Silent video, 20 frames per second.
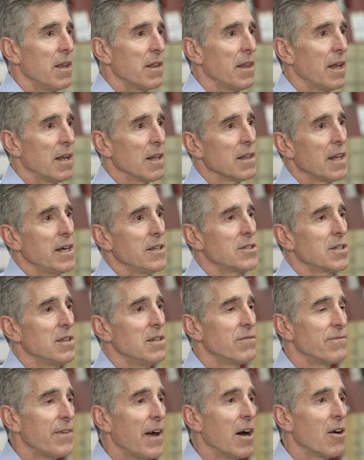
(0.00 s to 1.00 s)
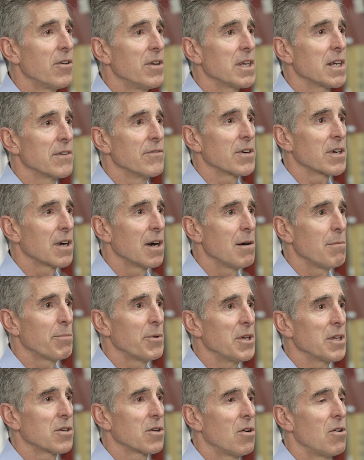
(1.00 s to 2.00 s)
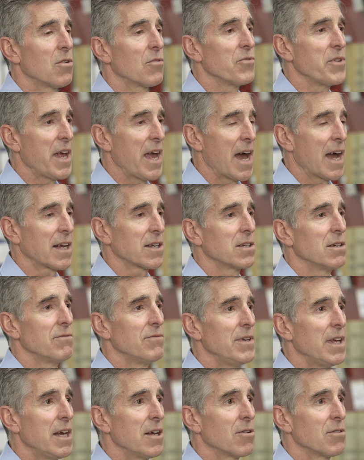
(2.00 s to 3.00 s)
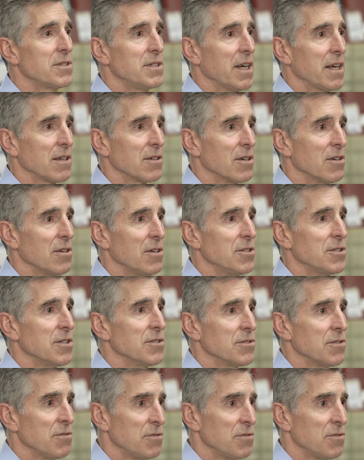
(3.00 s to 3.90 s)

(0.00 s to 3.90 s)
that it led to the founding of a company called Reactive Nanotechnologies